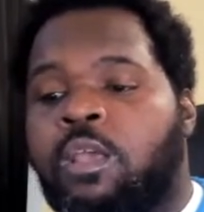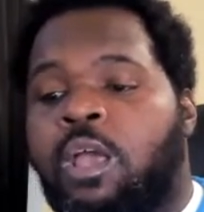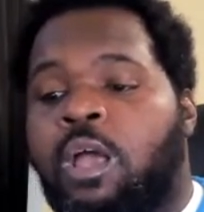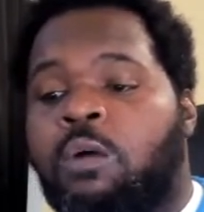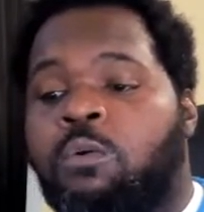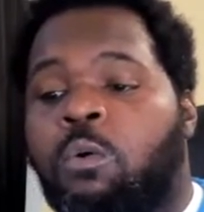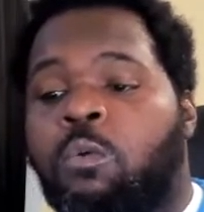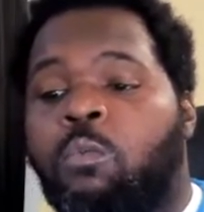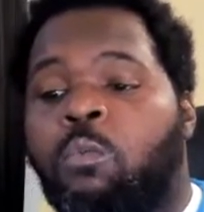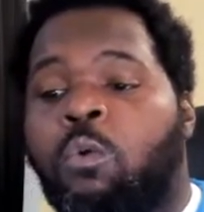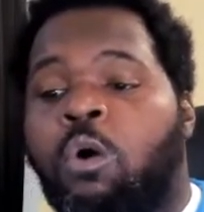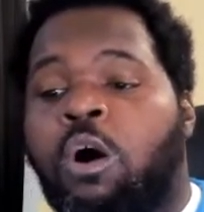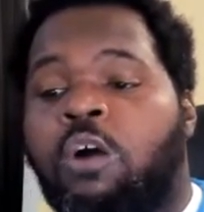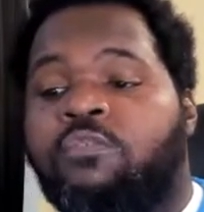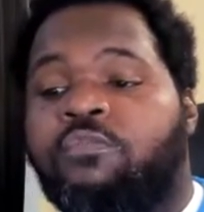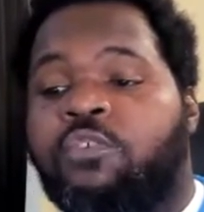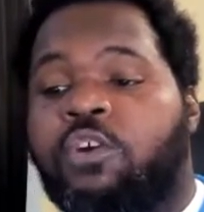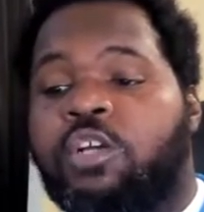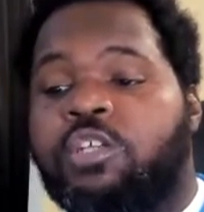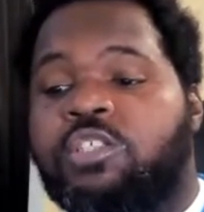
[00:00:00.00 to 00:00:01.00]
I would walk
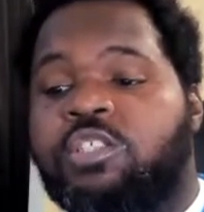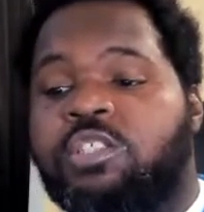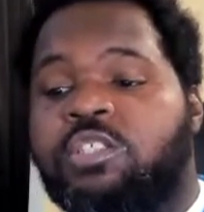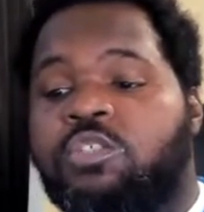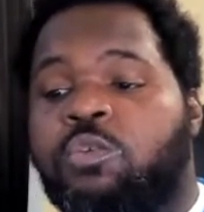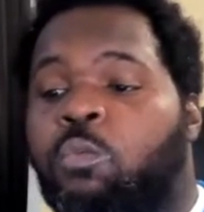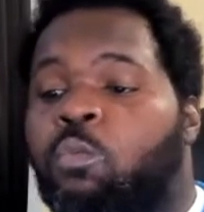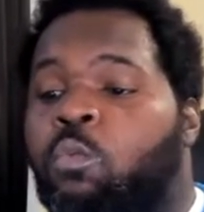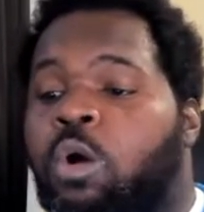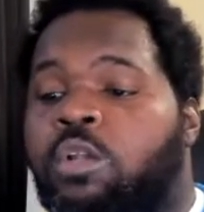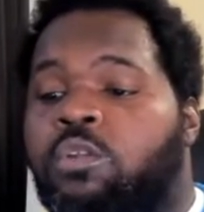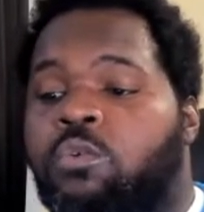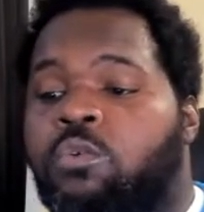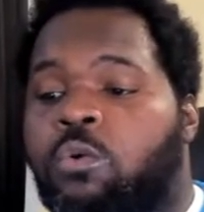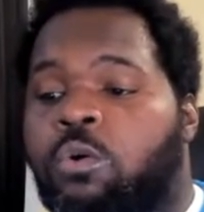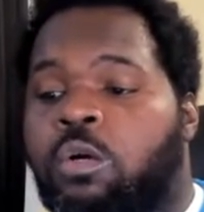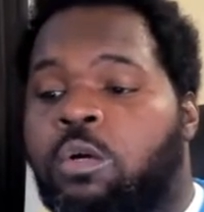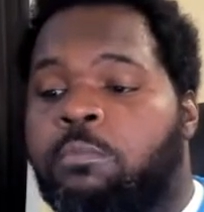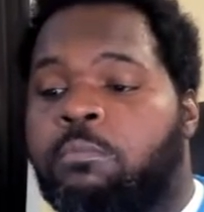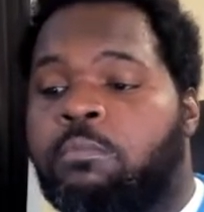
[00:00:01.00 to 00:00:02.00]
first to one
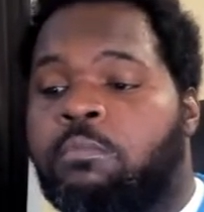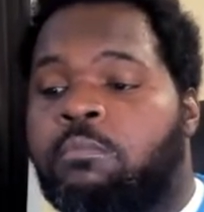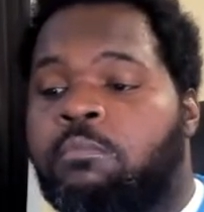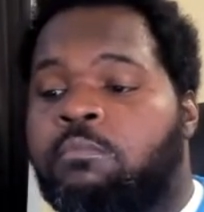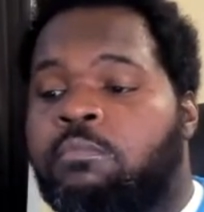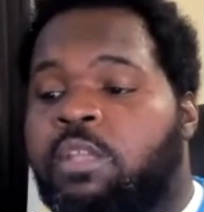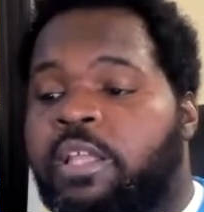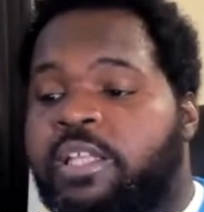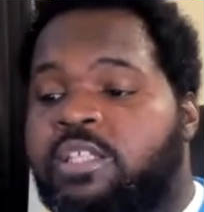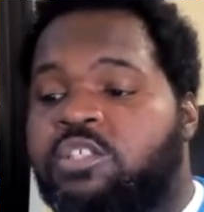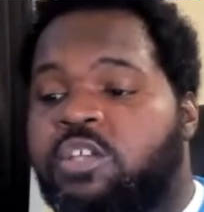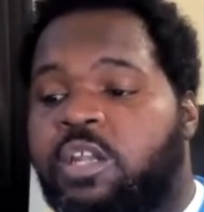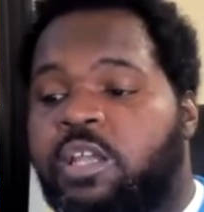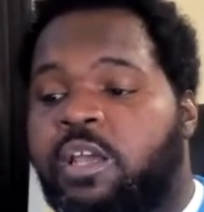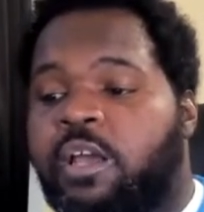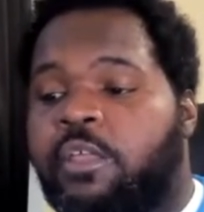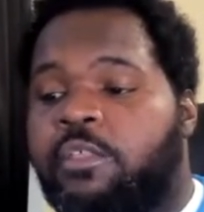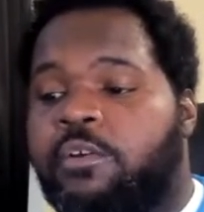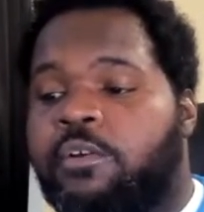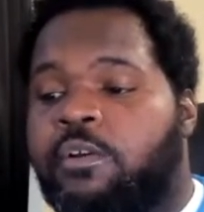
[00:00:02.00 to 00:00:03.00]
dorm, then to the
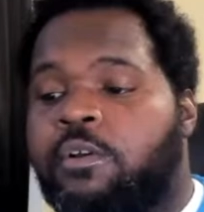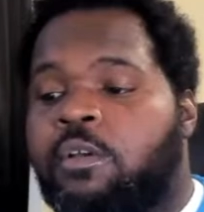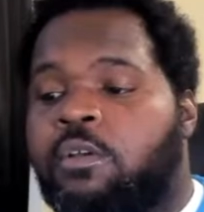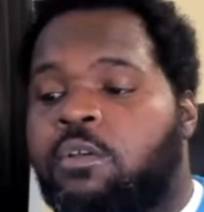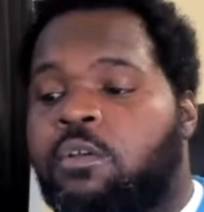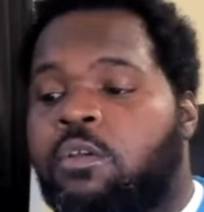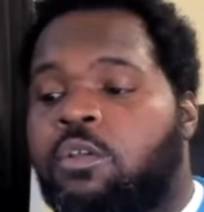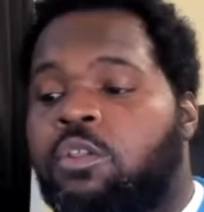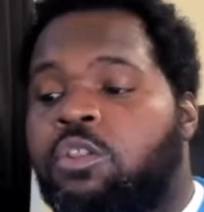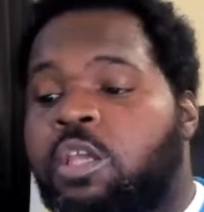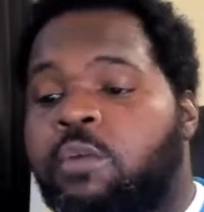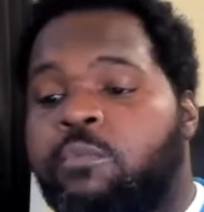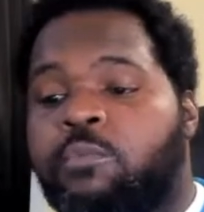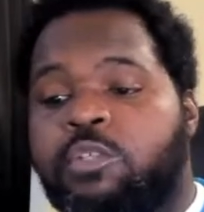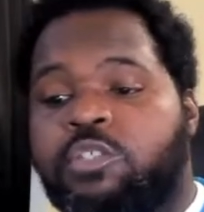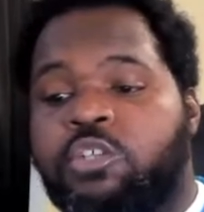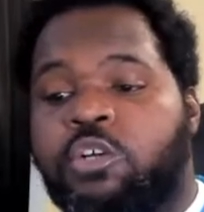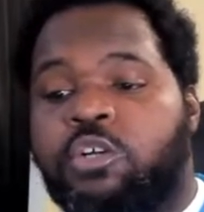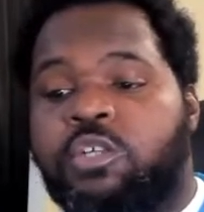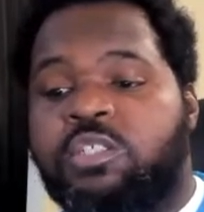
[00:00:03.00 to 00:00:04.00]
other,
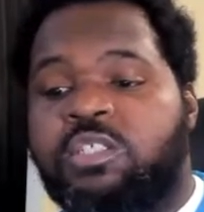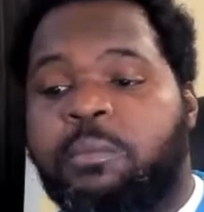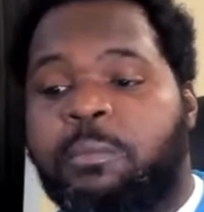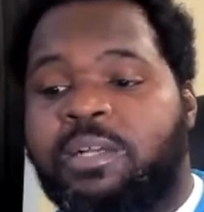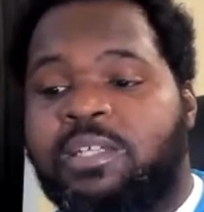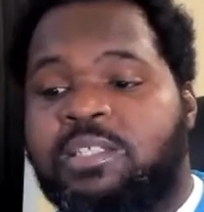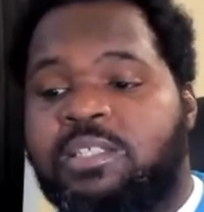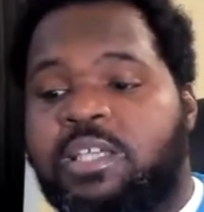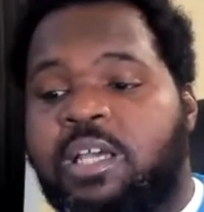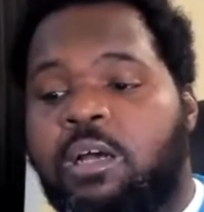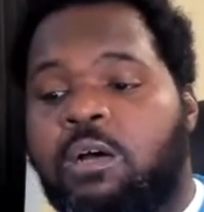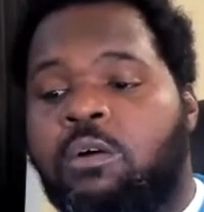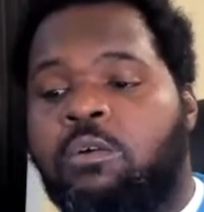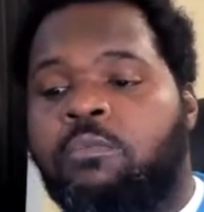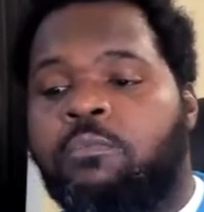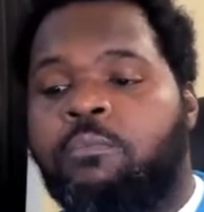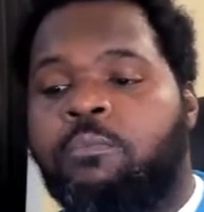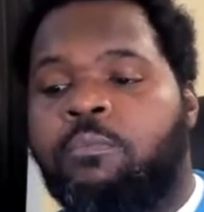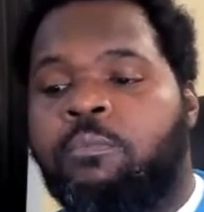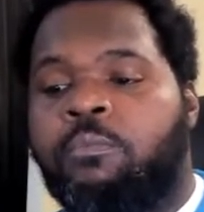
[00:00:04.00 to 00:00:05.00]
then return to my cell.